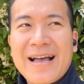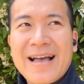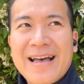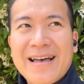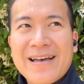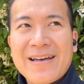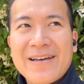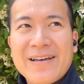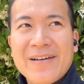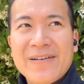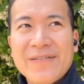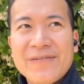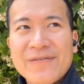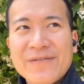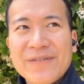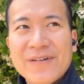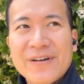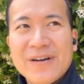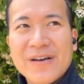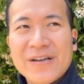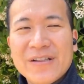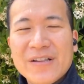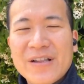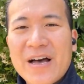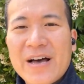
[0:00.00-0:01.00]
I
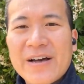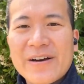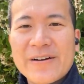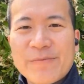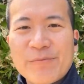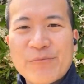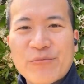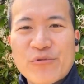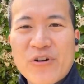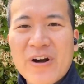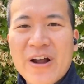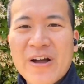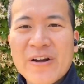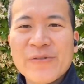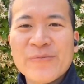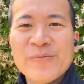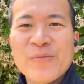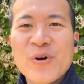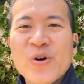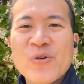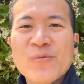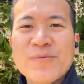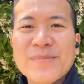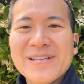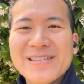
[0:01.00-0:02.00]
have a lot of
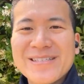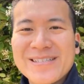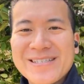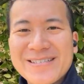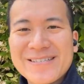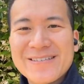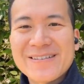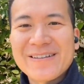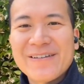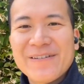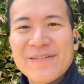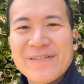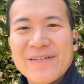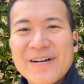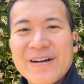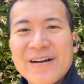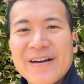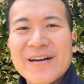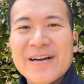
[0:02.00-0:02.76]
proud moments